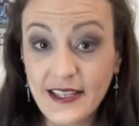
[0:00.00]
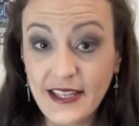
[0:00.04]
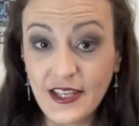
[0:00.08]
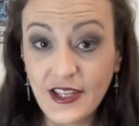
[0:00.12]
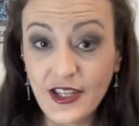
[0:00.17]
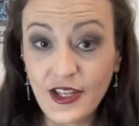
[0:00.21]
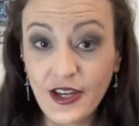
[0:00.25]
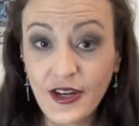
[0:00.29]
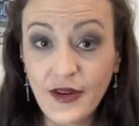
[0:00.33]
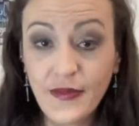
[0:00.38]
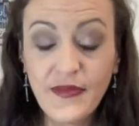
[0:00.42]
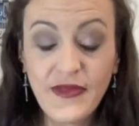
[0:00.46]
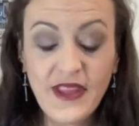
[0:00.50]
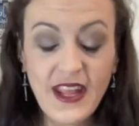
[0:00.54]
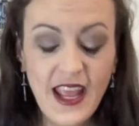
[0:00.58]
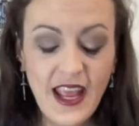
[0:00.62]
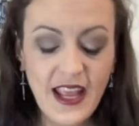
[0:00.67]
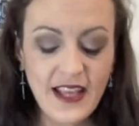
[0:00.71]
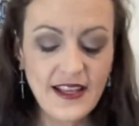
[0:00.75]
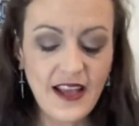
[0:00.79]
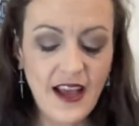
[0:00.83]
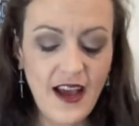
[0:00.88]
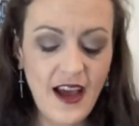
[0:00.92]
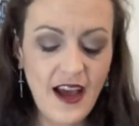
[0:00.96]
teacher,
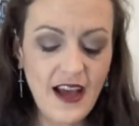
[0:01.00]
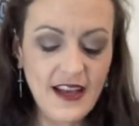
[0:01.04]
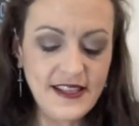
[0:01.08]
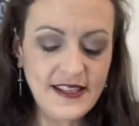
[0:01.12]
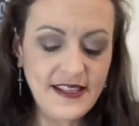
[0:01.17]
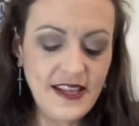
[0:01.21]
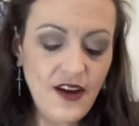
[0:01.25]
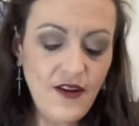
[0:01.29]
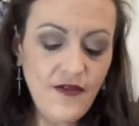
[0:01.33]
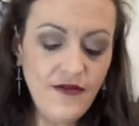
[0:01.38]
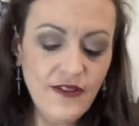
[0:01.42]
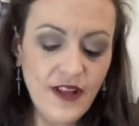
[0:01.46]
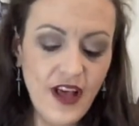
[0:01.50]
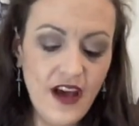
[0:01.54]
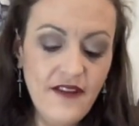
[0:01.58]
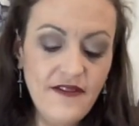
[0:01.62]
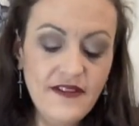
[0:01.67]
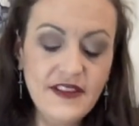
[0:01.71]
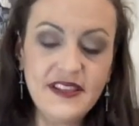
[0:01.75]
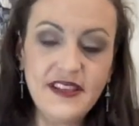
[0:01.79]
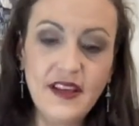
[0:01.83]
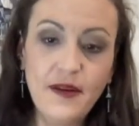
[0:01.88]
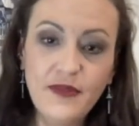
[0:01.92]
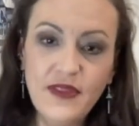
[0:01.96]
self-love
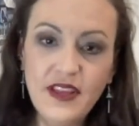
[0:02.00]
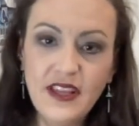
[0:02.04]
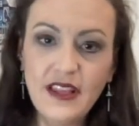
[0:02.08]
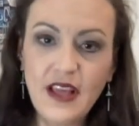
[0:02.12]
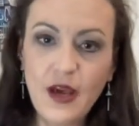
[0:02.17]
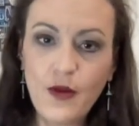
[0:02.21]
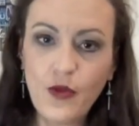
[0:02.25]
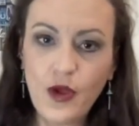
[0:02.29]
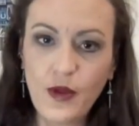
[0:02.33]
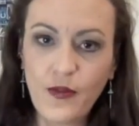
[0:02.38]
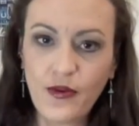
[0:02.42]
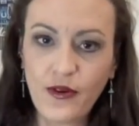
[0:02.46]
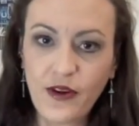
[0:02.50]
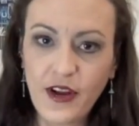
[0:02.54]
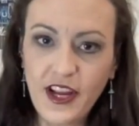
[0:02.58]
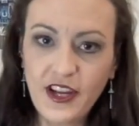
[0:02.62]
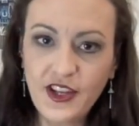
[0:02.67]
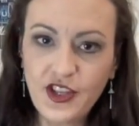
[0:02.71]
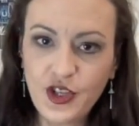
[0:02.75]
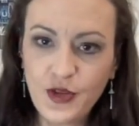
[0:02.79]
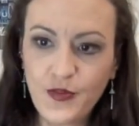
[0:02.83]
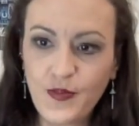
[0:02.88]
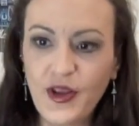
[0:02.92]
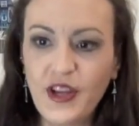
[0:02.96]
is something that we
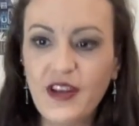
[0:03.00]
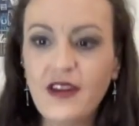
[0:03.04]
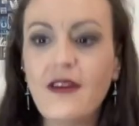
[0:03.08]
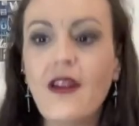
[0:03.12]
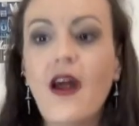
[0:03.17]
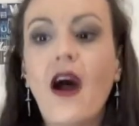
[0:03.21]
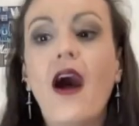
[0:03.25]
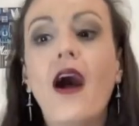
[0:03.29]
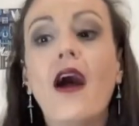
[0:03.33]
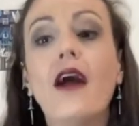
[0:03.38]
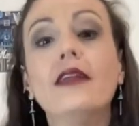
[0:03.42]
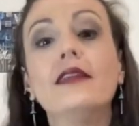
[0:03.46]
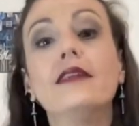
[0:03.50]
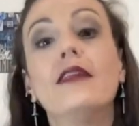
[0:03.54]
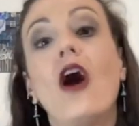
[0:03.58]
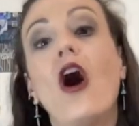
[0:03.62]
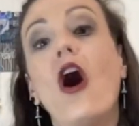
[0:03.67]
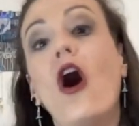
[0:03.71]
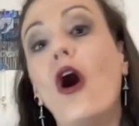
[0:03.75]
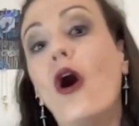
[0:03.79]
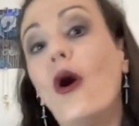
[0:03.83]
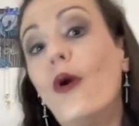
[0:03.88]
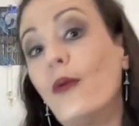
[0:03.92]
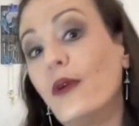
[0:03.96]
preach, but not
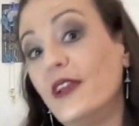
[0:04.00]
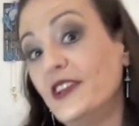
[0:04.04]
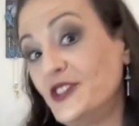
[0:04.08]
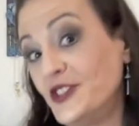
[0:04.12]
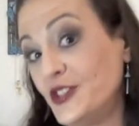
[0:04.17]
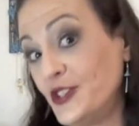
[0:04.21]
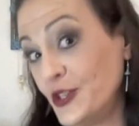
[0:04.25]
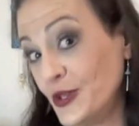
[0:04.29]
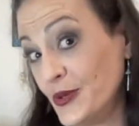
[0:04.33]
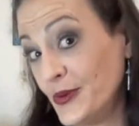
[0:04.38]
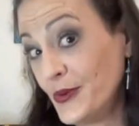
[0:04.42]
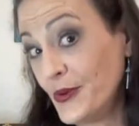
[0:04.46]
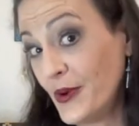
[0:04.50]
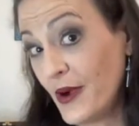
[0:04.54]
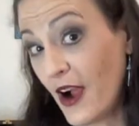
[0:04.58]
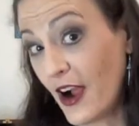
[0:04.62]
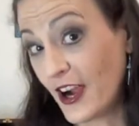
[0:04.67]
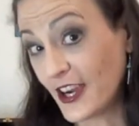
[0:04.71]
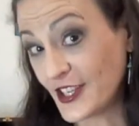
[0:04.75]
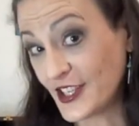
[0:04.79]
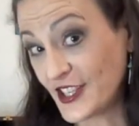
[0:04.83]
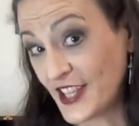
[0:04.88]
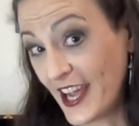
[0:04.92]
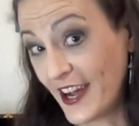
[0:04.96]
always do
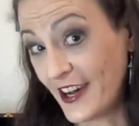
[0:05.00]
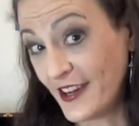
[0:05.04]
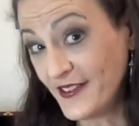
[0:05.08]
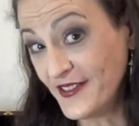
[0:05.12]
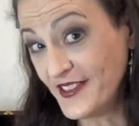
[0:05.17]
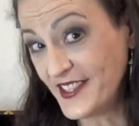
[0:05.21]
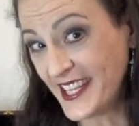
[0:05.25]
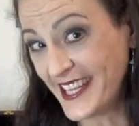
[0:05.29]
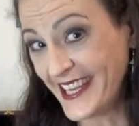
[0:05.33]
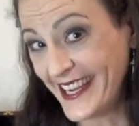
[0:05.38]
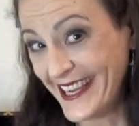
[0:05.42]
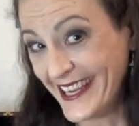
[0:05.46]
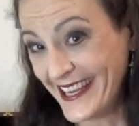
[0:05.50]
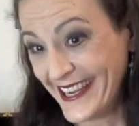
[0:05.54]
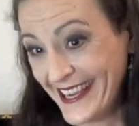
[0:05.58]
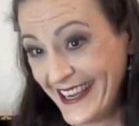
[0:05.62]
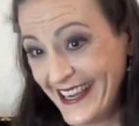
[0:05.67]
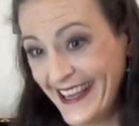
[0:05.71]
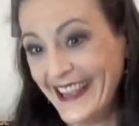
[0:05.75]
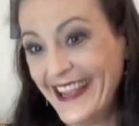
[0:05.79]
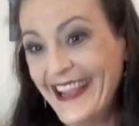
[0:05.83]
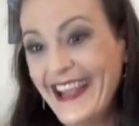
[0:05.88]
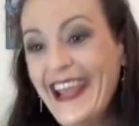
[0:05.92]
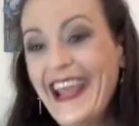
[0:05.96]
ourselves.
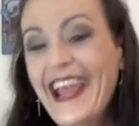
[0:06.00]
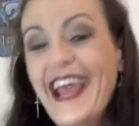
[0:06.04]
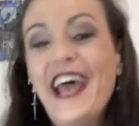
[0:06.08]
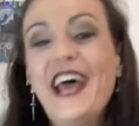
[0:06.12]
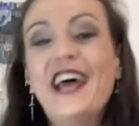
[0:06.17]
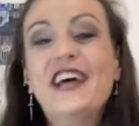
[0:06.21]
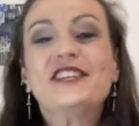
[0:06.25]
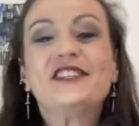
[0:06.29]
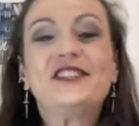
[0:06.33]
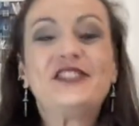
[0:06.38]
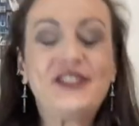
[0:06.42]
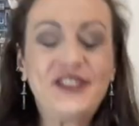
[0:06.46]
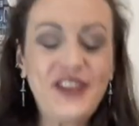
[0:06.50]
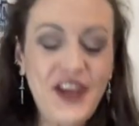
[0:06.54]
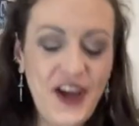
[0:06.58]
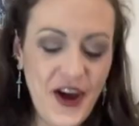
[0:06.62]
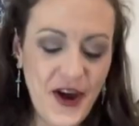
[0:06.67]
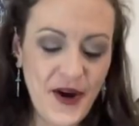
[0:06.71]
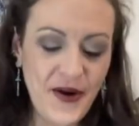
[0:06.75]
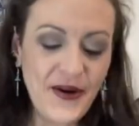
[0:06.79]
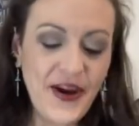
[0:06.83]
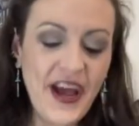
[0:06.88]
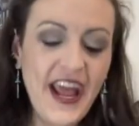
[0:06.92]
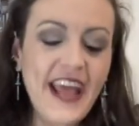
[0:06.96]

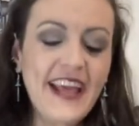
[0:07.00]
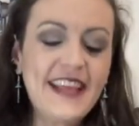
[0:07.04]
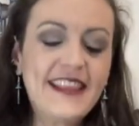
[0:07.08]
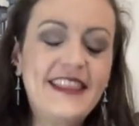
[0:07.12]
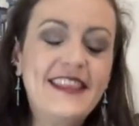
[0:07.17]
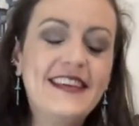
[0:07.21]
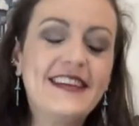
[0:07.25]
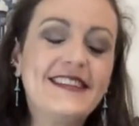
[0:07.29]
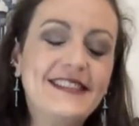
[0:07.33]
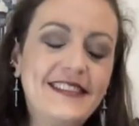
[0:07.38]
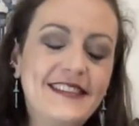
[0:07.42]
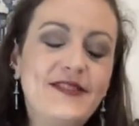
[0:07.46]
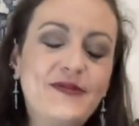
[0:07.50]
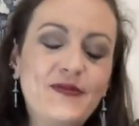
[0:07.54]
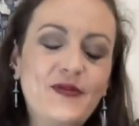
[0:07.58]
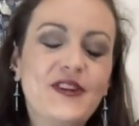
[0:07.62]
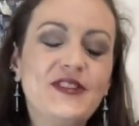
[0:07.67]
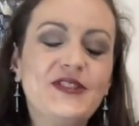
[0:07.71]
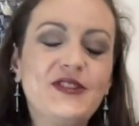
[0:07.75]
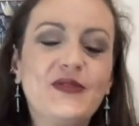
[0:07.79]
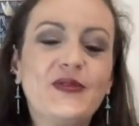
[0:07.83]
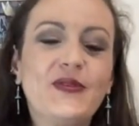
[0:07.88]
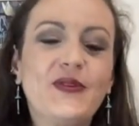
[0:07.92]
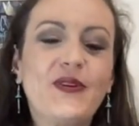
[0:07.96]
So this
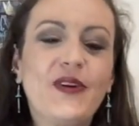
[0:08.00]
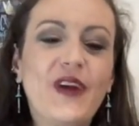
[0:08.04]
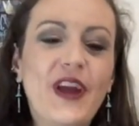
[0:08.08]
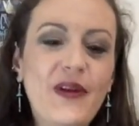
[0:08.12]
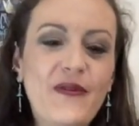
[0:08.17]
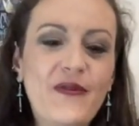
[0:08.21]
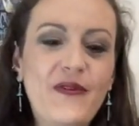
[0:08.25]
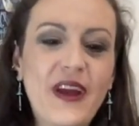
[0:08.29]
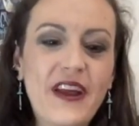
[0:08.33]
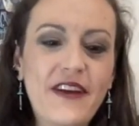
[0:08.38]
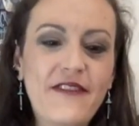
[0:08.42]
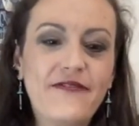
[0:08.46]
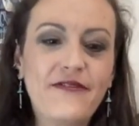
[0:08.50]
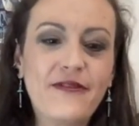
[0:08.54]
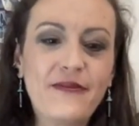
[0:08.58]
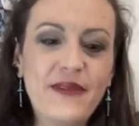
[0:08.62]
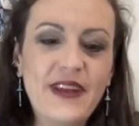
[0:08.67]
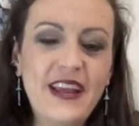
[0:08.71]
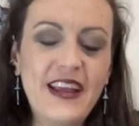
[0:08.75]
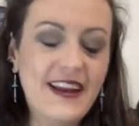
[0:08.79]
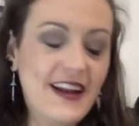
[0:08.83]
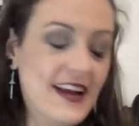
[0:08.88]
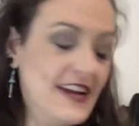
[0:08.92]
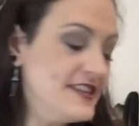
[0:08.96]
was a great way for
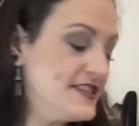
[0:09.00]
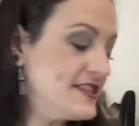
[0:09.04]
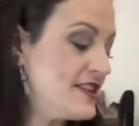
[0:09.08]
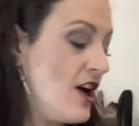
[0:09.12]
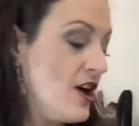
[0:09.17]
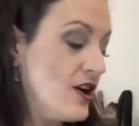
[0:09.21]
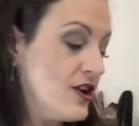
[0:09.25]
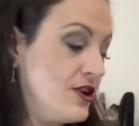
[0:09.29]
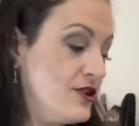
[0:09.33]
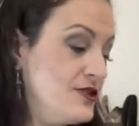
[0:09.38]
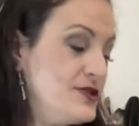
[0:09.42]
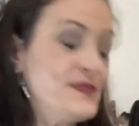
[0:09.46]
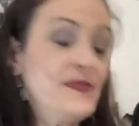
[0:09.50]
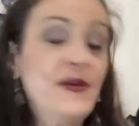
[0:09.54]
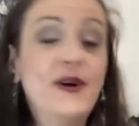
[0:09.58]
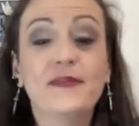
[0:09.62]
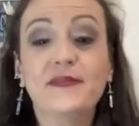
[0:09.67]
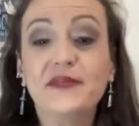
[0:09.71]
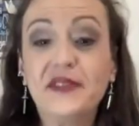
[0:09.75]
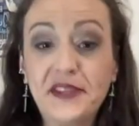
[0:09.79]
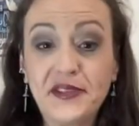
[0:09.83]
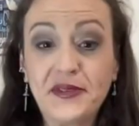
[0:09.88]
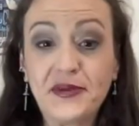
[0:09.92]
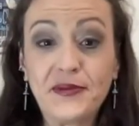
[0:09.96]
me, and I just got
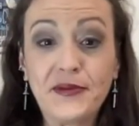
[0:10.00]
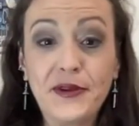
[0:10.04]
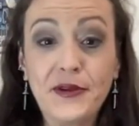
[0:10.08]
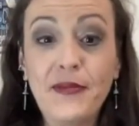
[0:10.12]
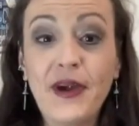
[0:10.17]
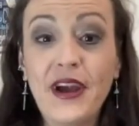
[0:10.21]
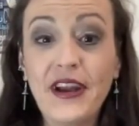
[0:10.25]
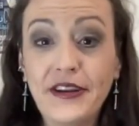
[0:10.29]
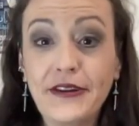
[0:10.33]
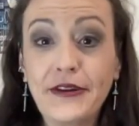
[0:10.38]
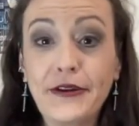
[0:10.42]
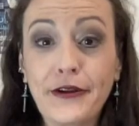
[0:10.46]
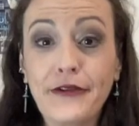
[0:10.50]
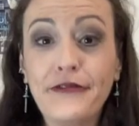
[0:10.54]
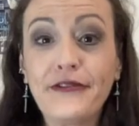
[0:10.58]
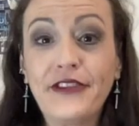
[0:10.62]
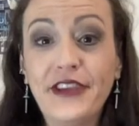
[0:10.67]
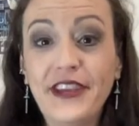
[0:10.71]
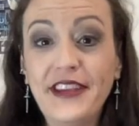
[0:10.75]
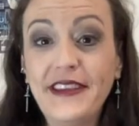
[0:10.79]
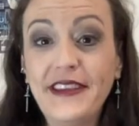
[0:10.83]
goosebumps as a reminder of,